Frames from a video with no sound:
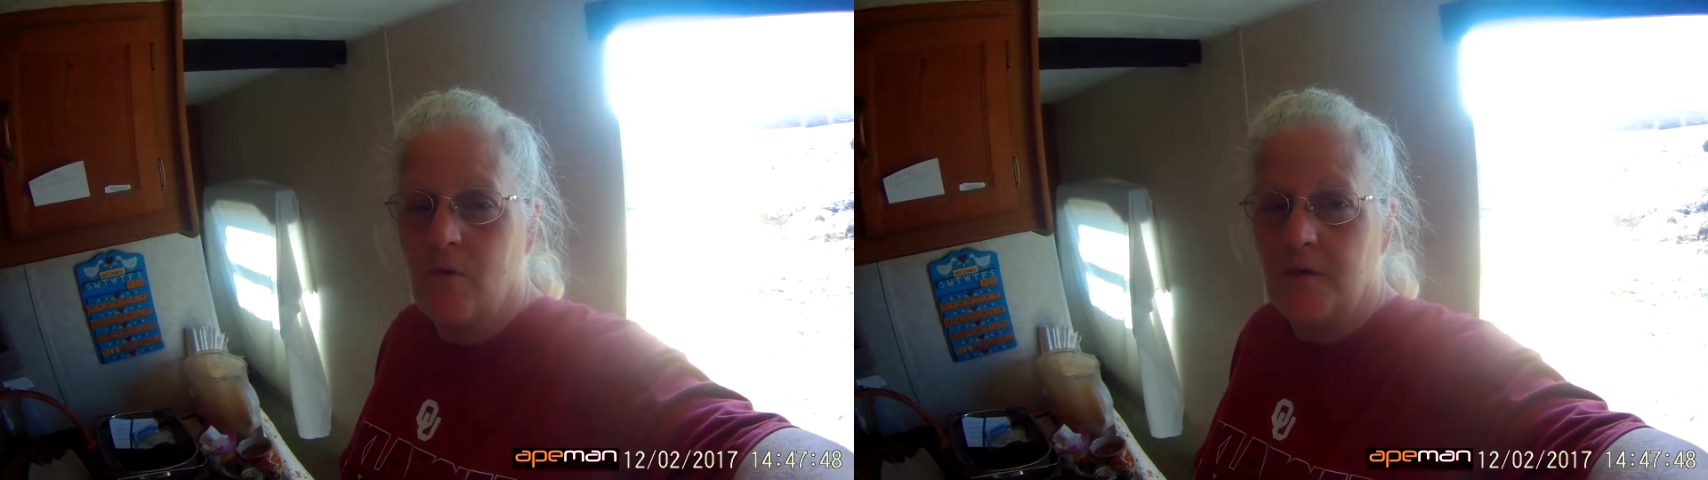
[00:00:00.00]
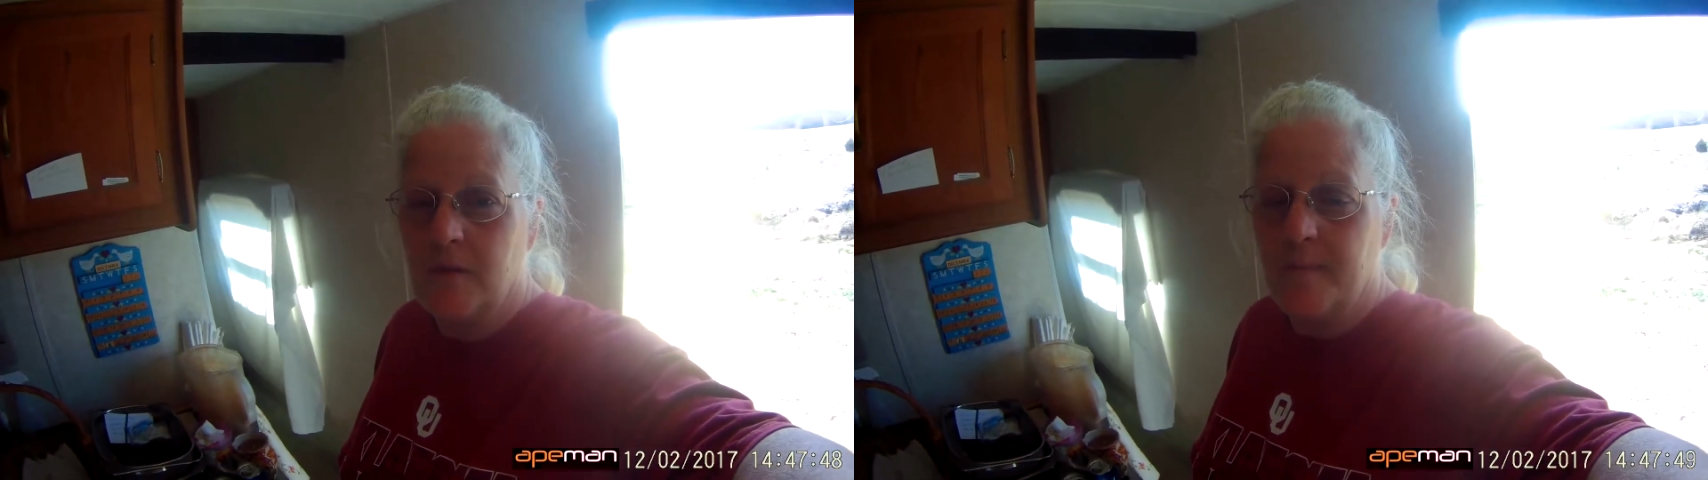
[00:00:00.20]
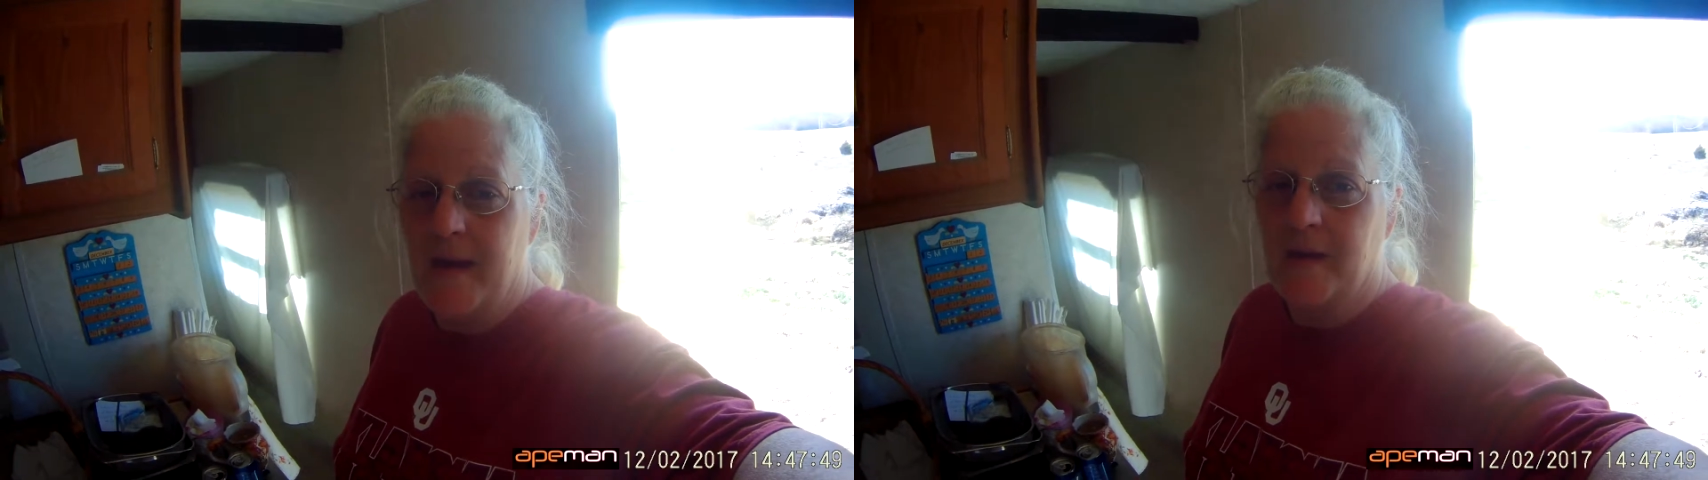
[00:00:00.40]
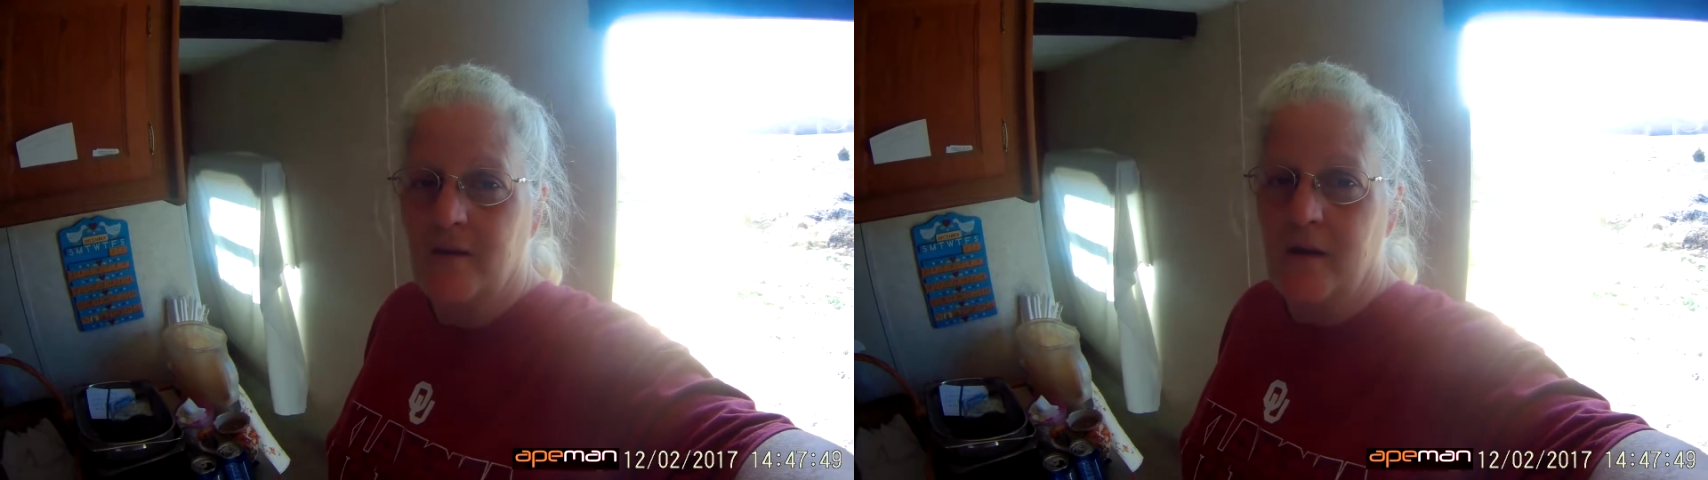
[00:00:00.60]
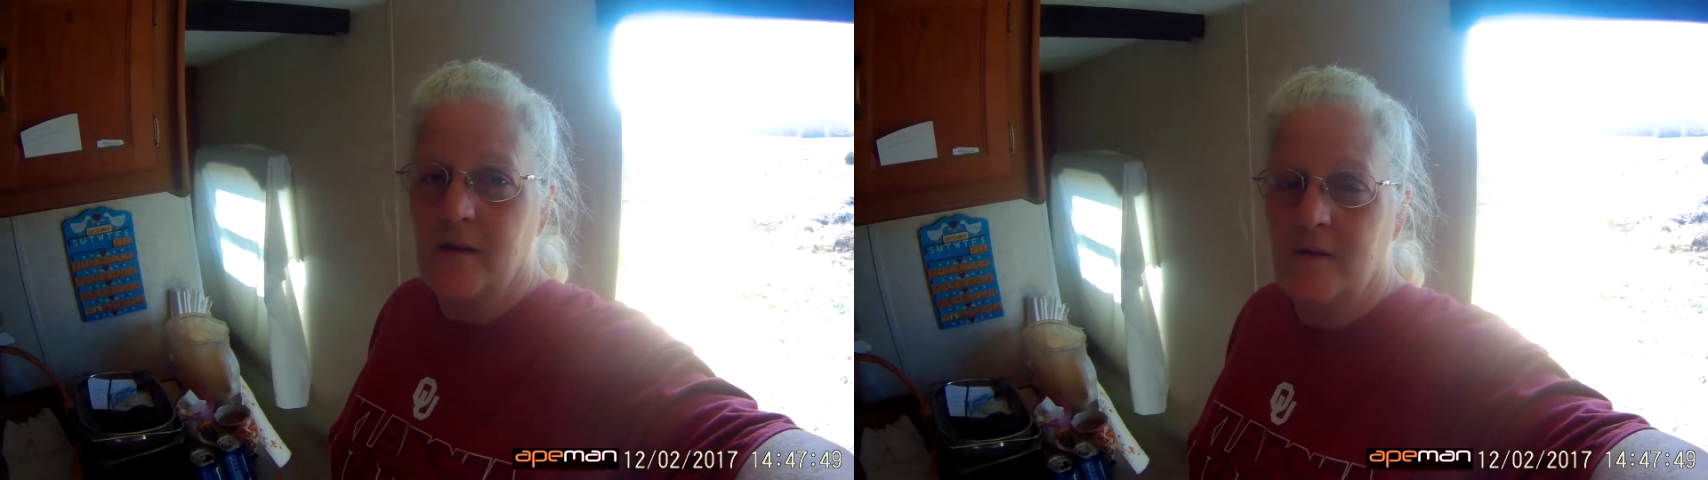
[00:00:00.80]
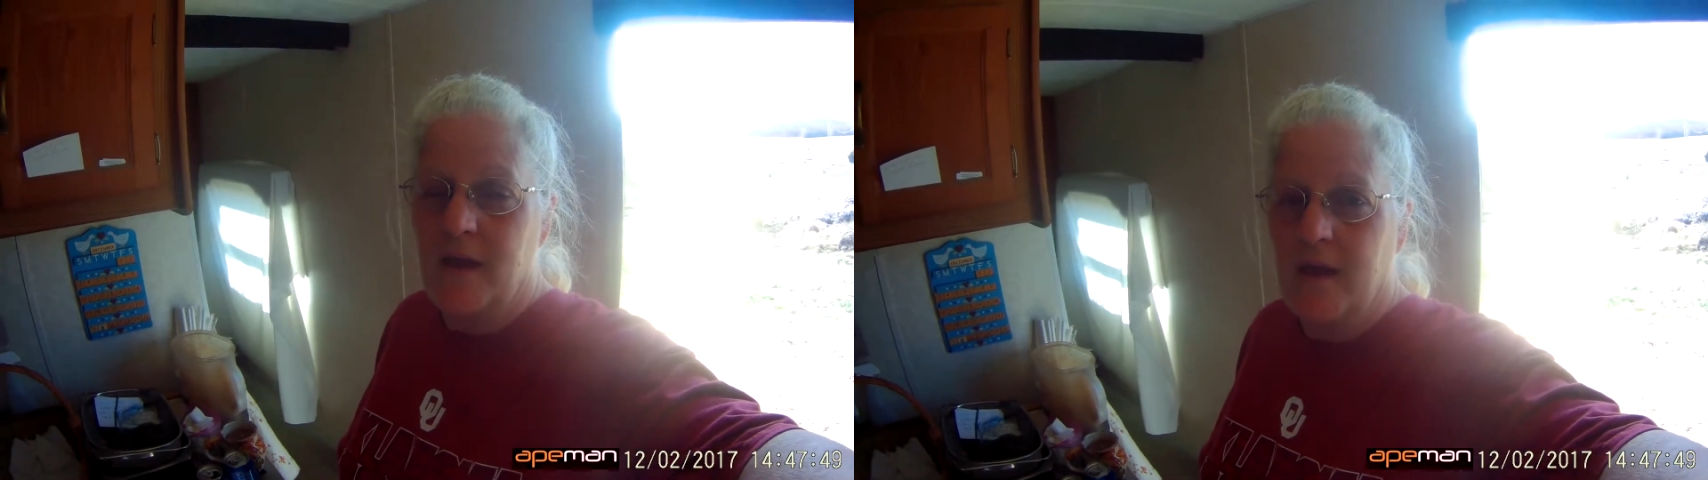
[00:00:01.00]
going in the background,